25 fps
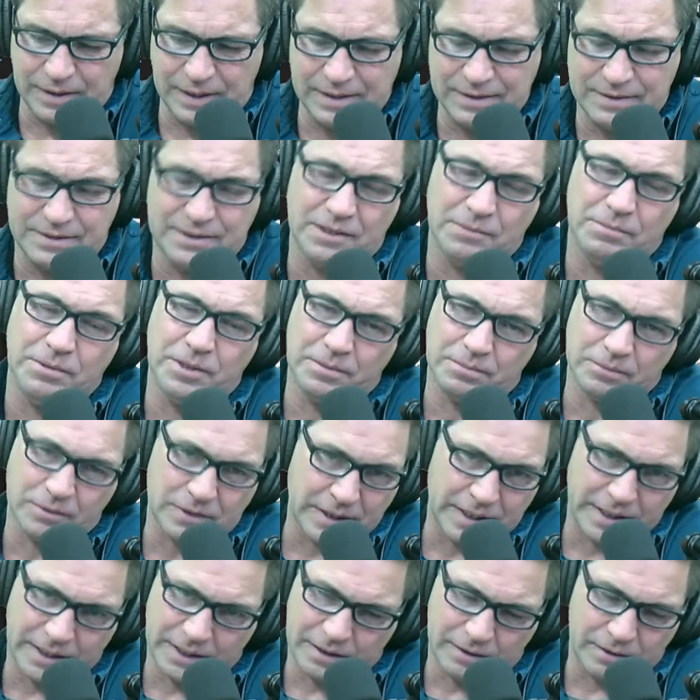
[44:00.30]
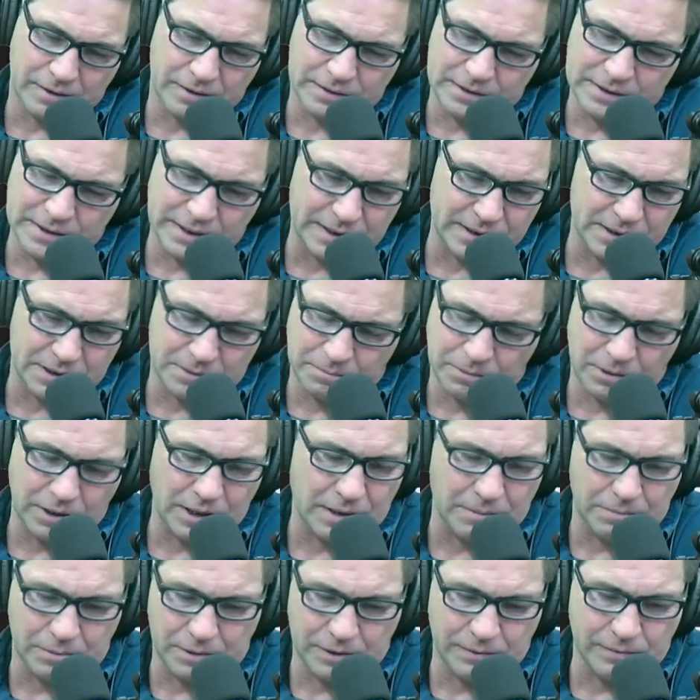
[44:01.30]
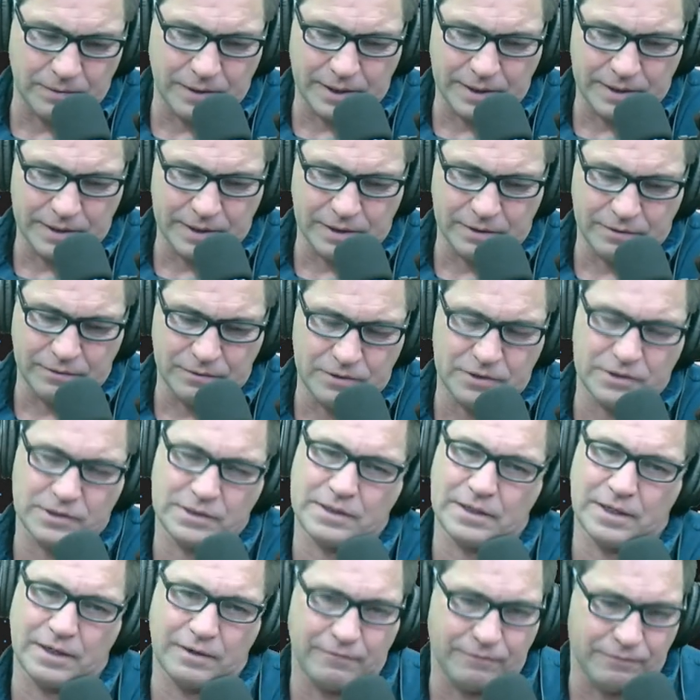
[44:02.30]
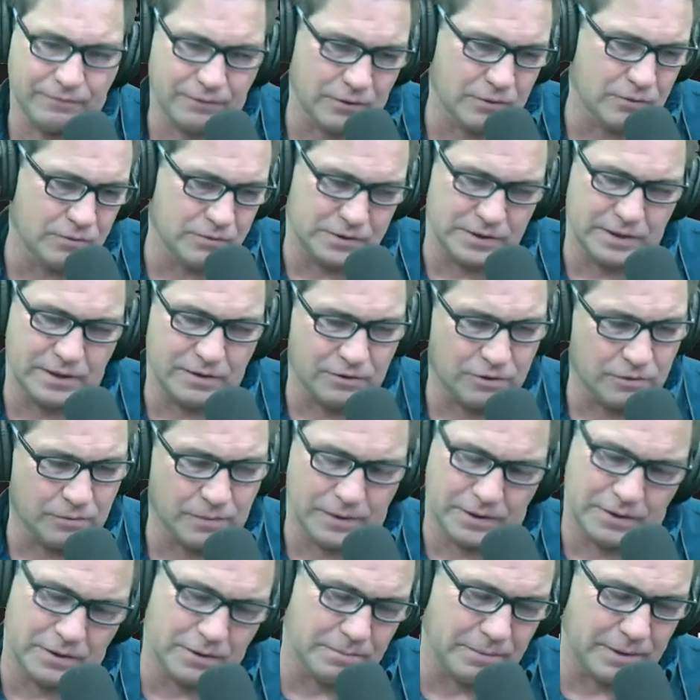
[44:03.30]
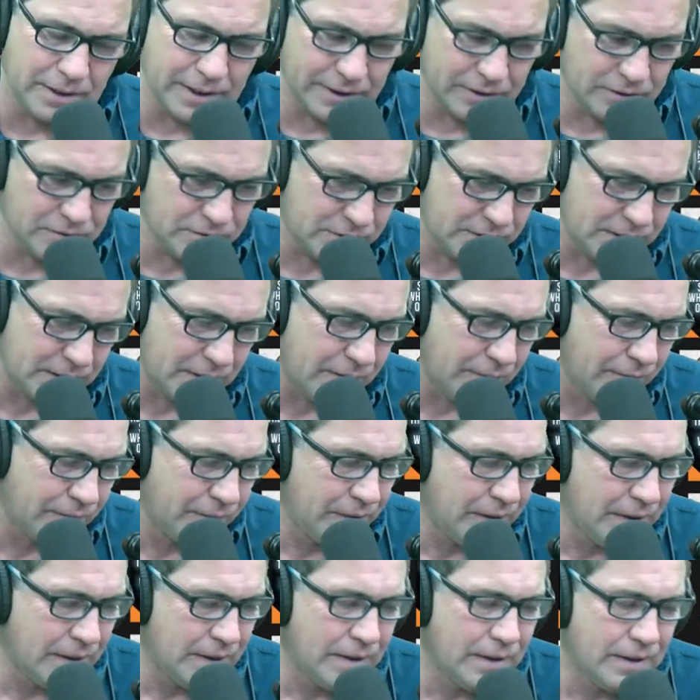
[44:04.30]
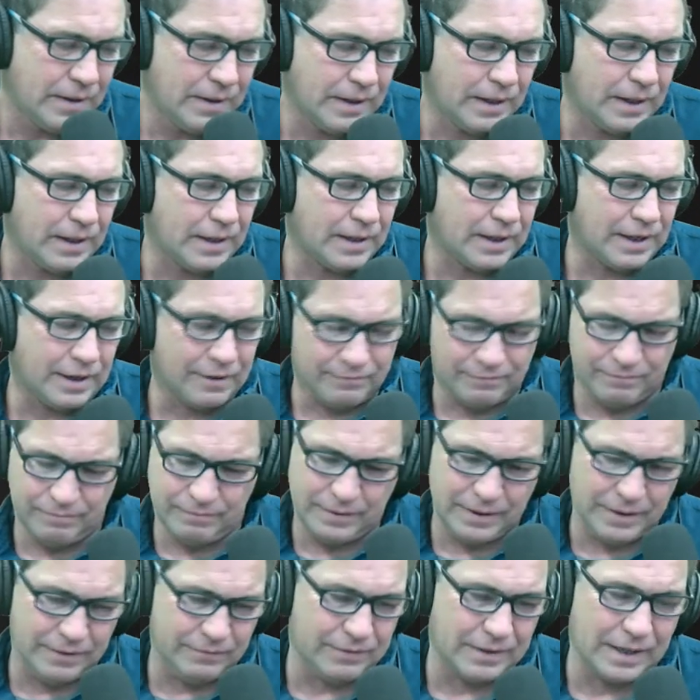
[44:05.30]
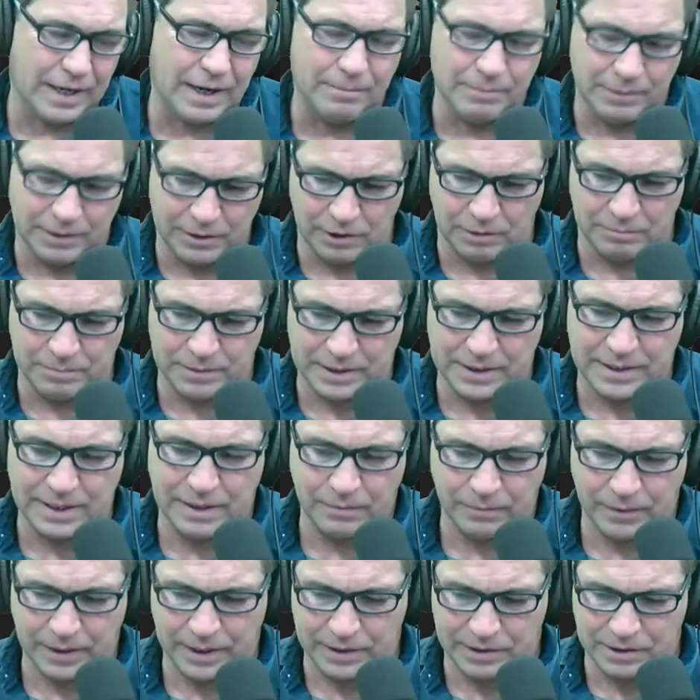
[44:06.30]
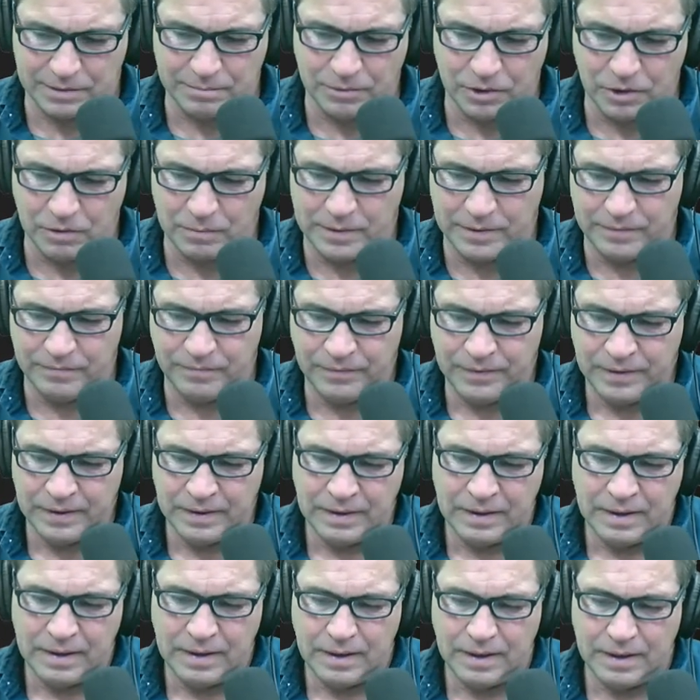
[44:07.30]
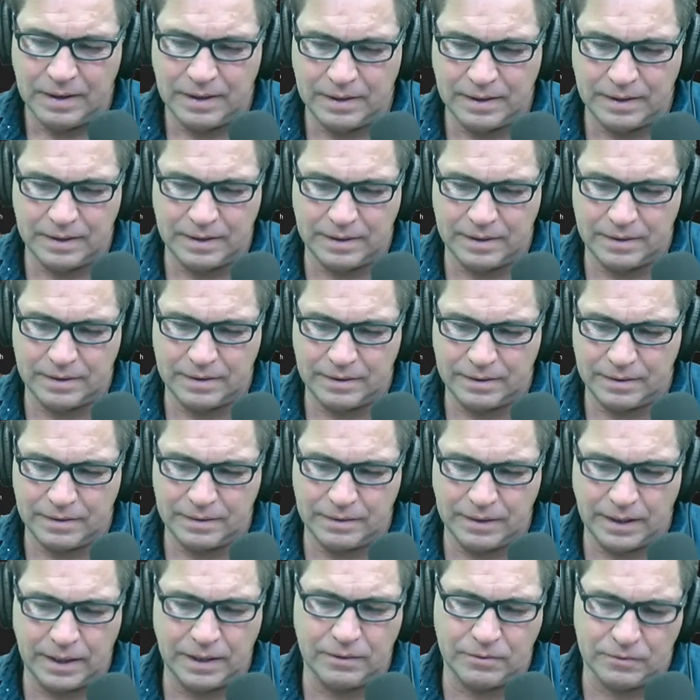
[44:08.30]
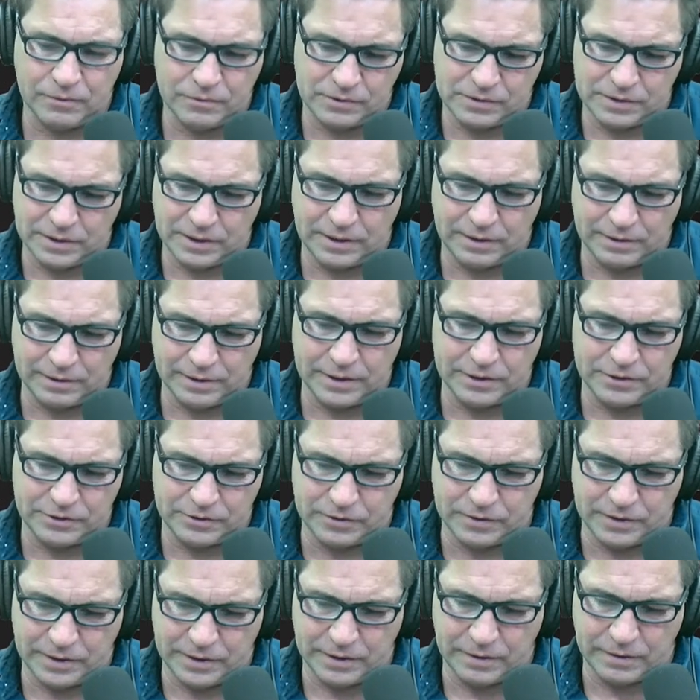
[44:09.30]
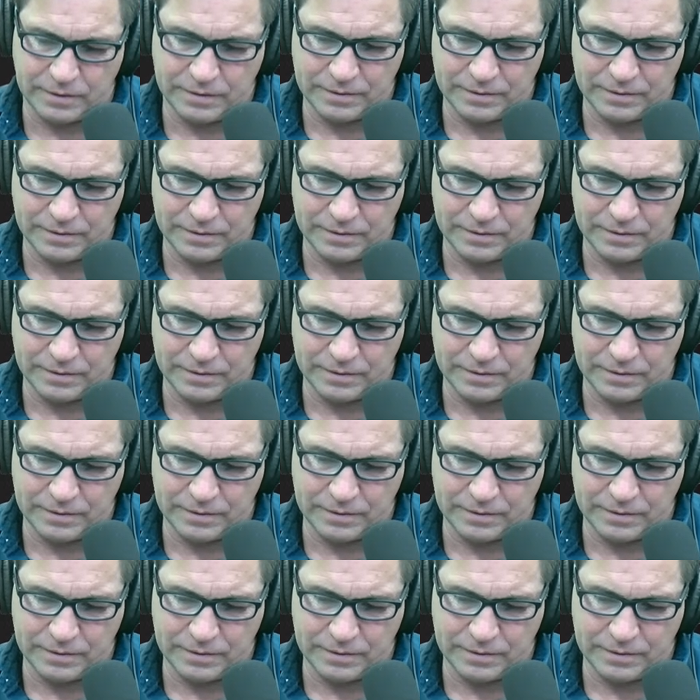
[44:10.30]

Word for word: I see people hanging on tight to property right now. They're just kind of froze. They don't know whether to buy or sell. And I even I'm a little bit that way at the moment. Uh, hey, Jose, glad you're here.